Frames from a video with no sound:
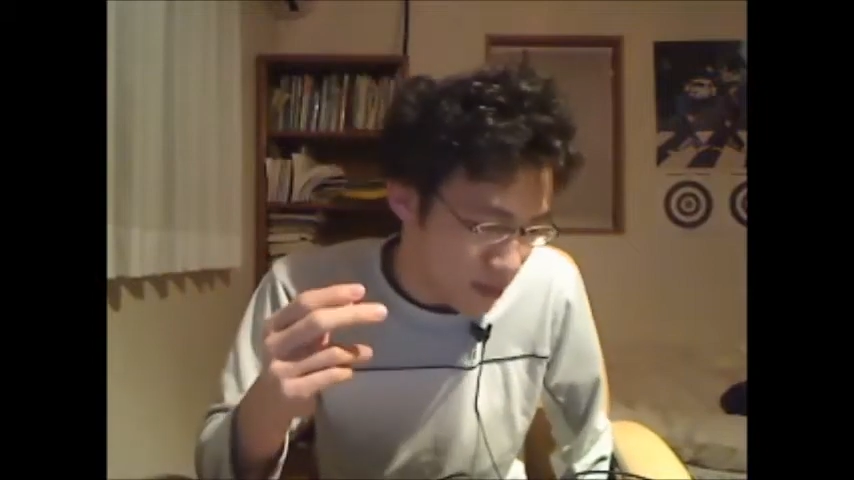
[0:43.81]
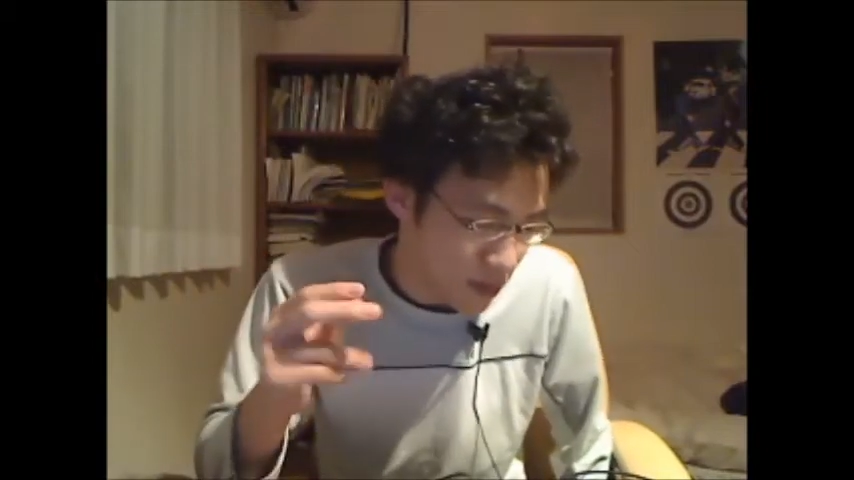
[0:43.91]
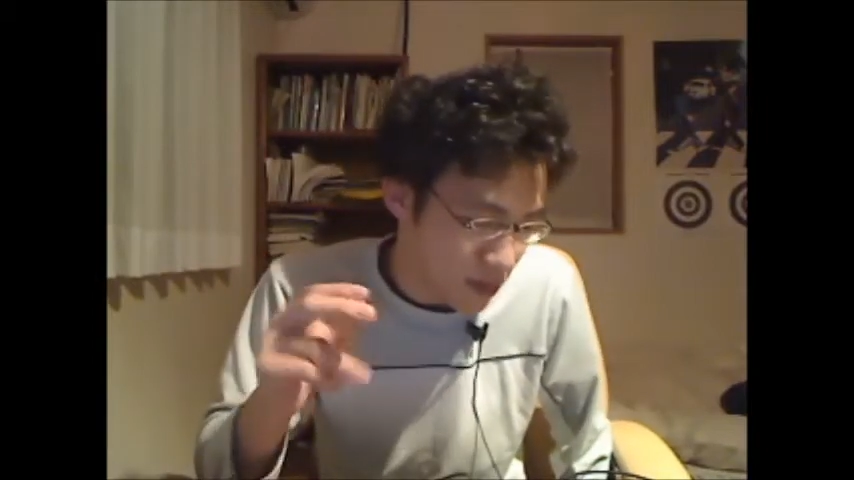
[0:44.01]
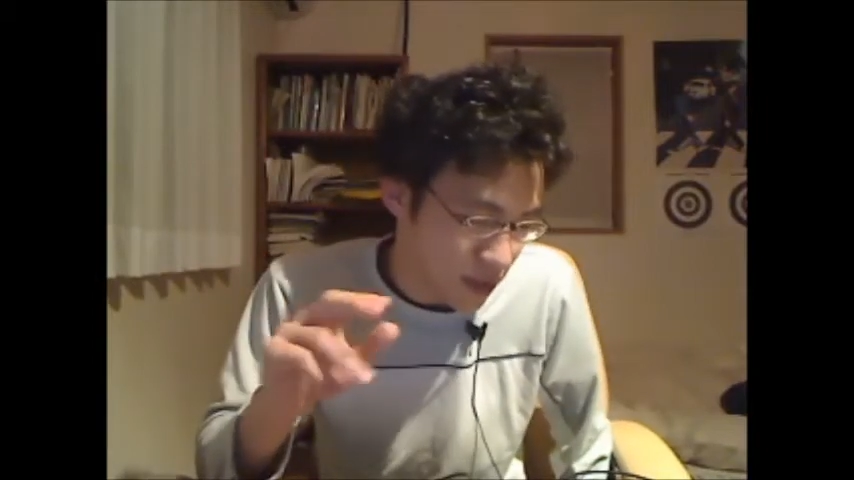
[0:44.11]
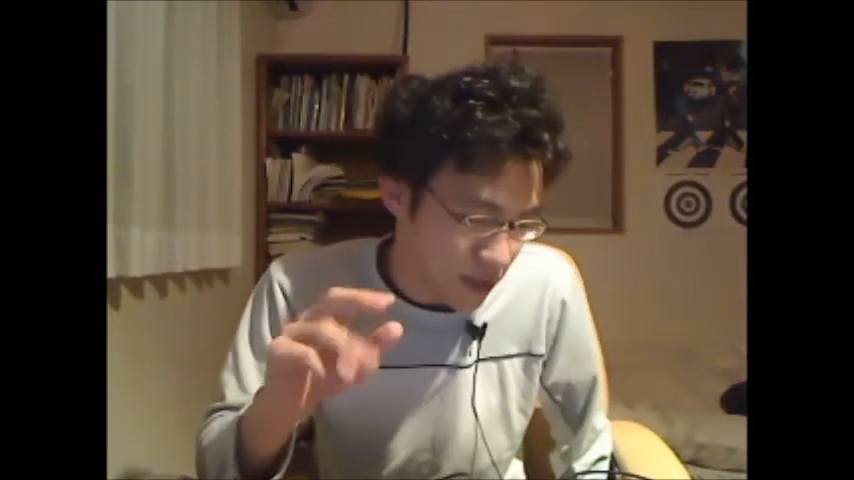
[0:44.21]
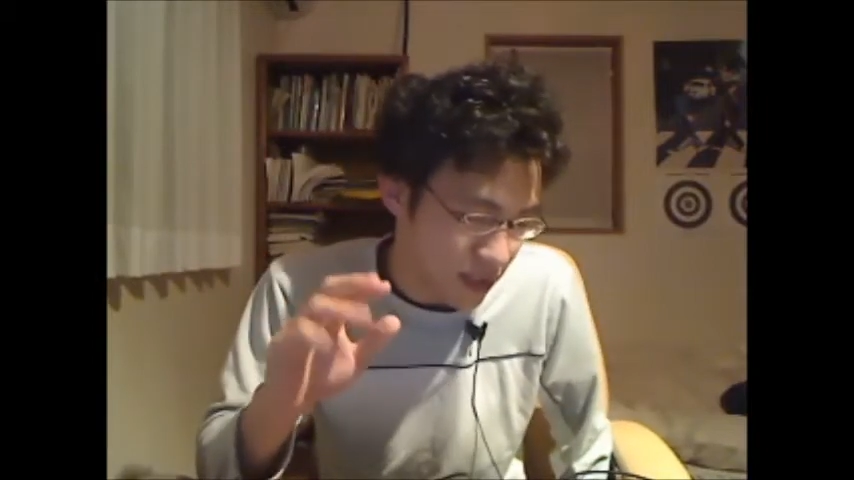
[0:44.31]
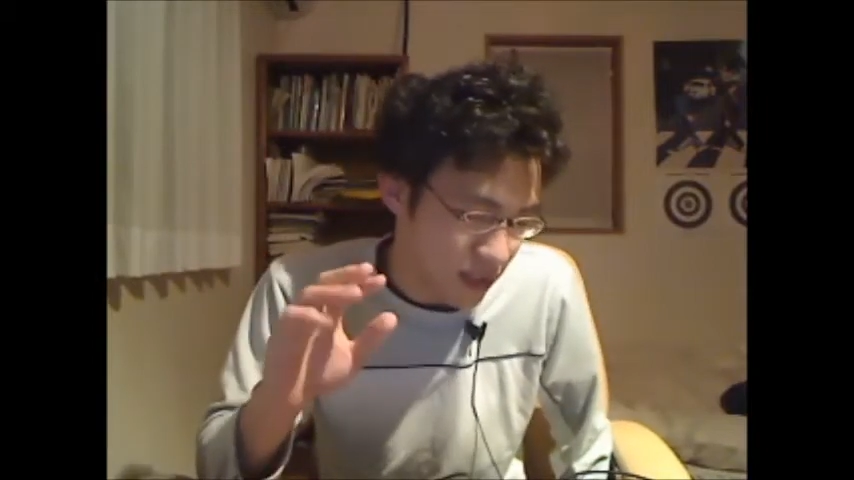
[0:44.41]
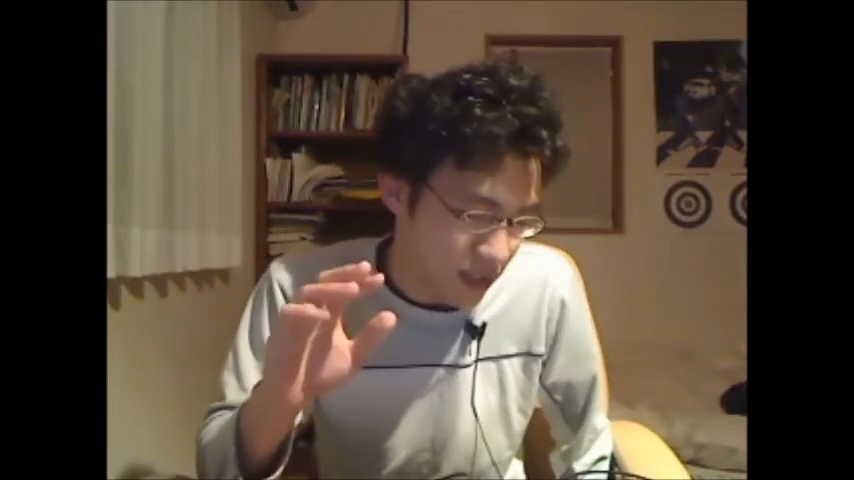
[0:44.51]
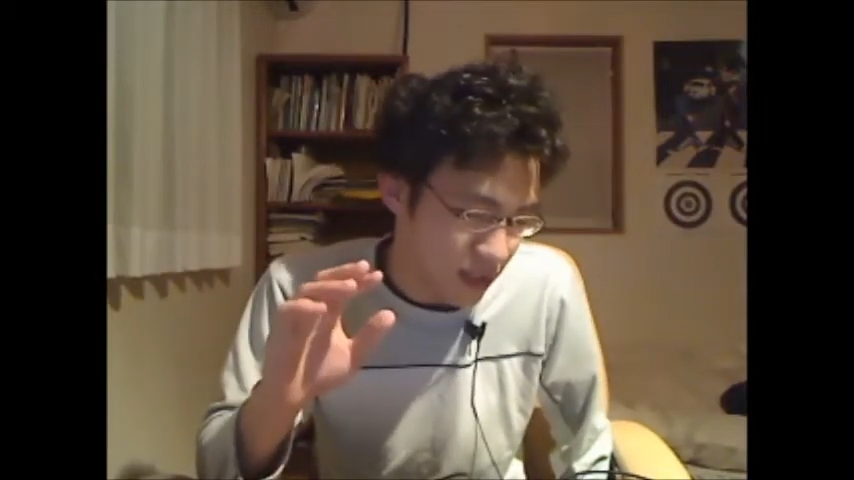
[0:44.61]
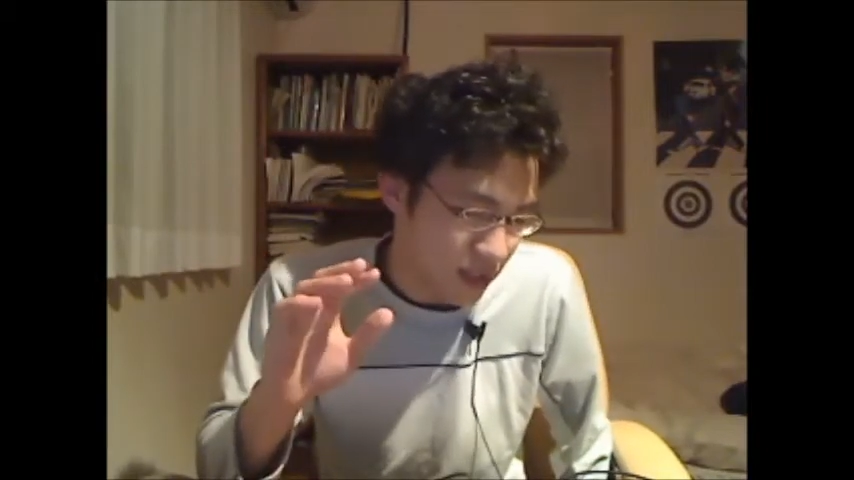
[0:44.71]
which
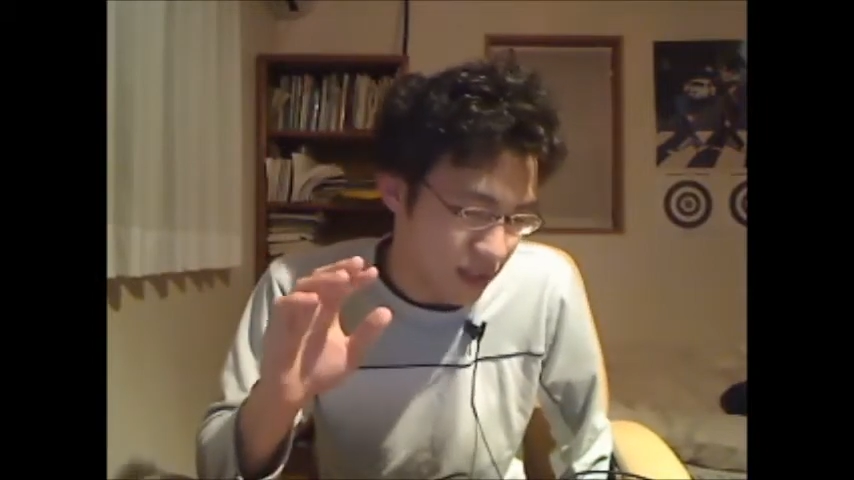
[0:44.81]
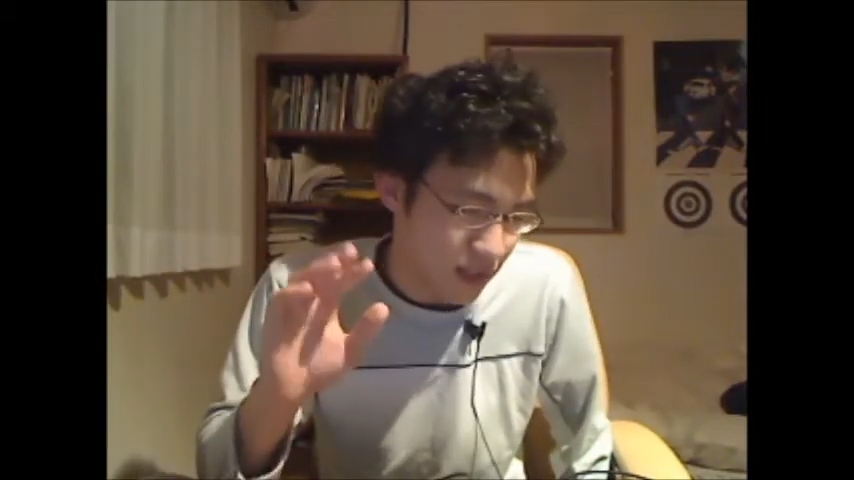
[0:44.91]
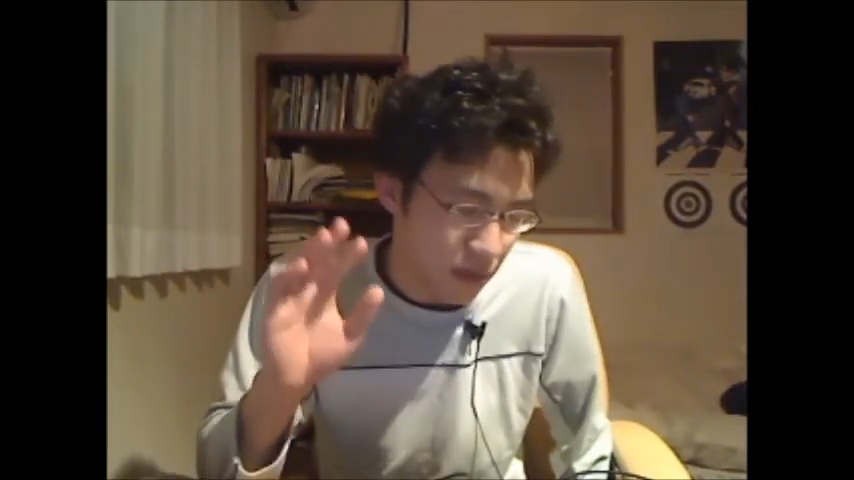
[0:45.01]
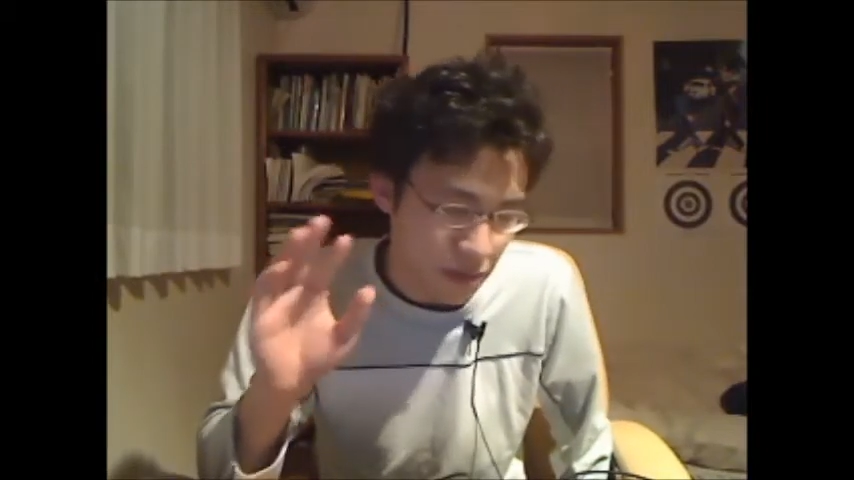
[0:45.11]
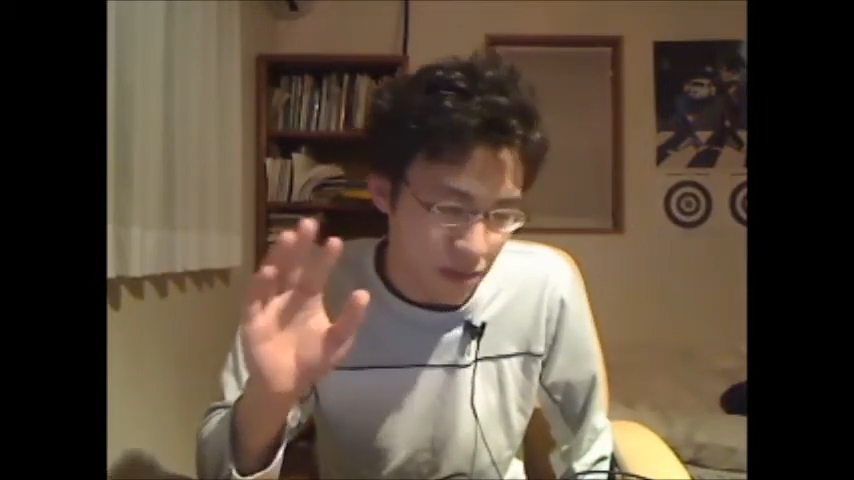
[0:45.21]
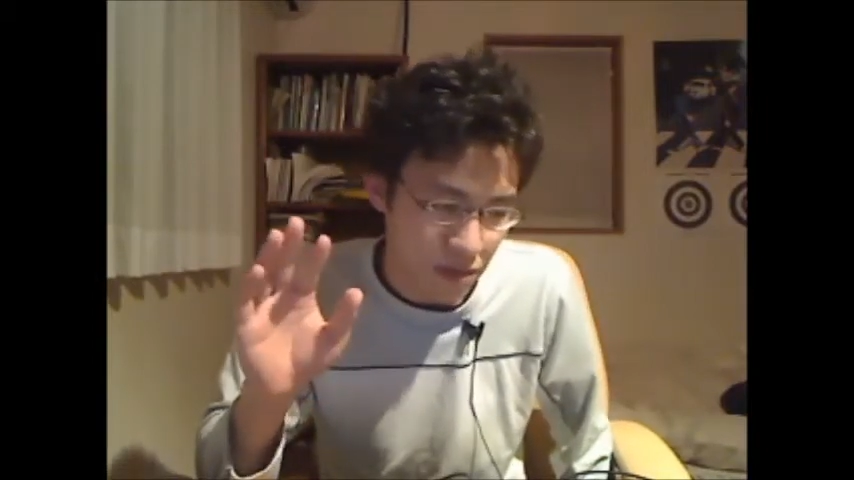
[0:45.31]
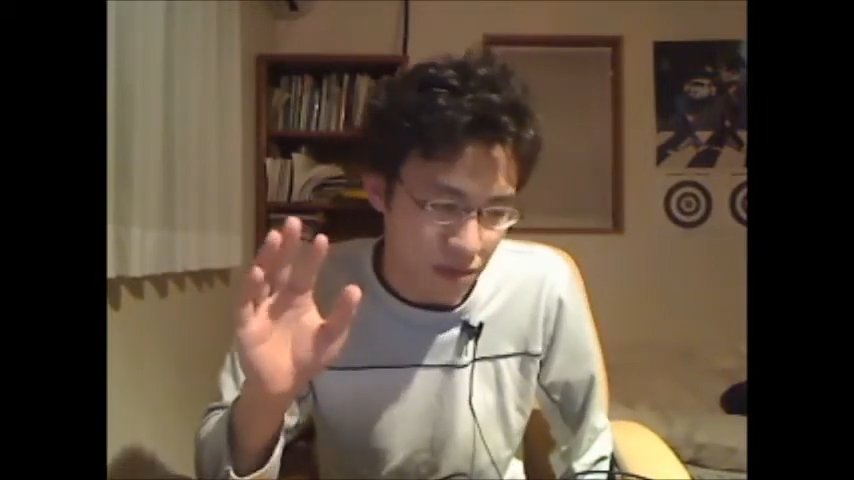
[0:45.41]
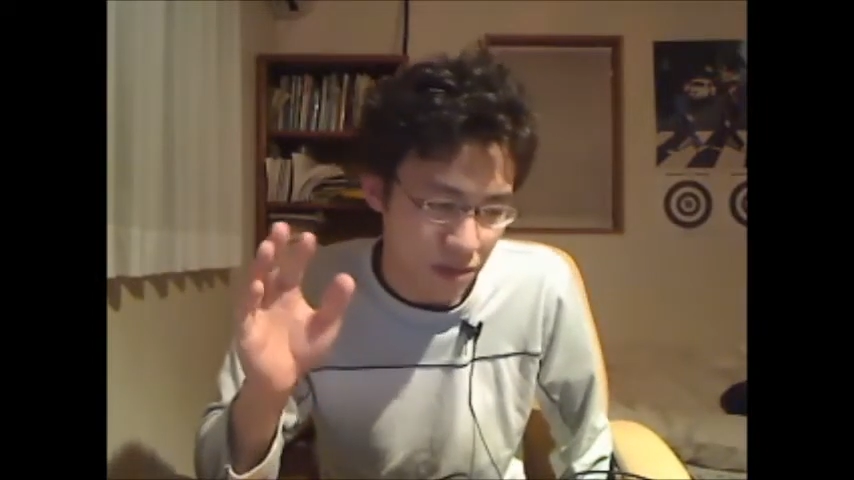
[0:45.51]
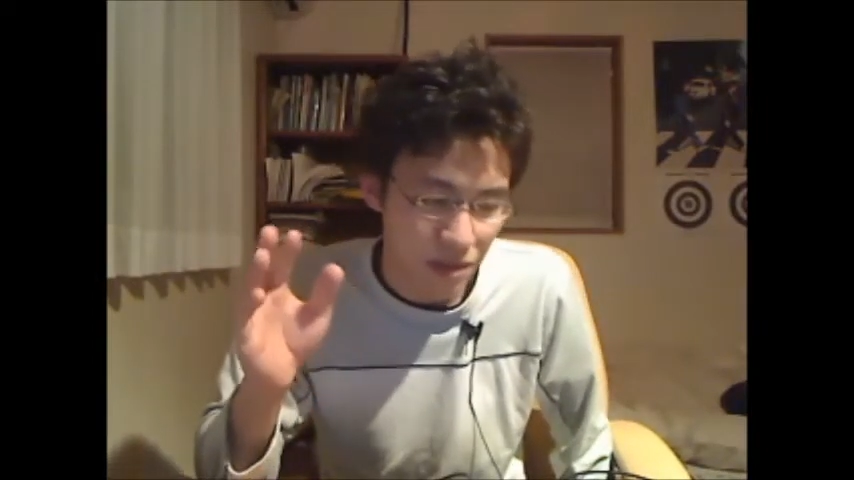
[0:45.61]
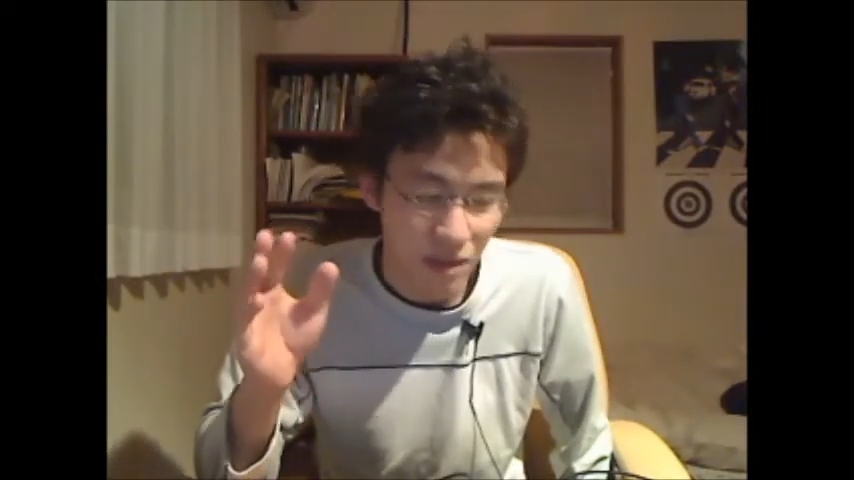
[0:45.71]
is
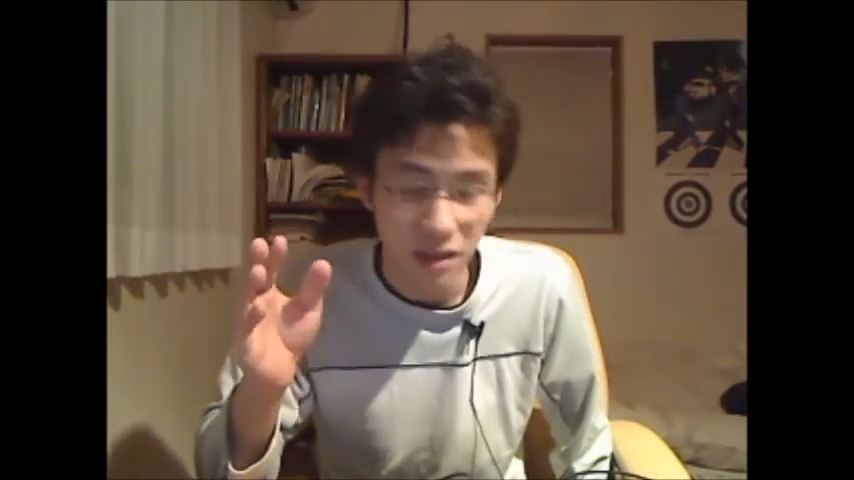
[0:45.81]
also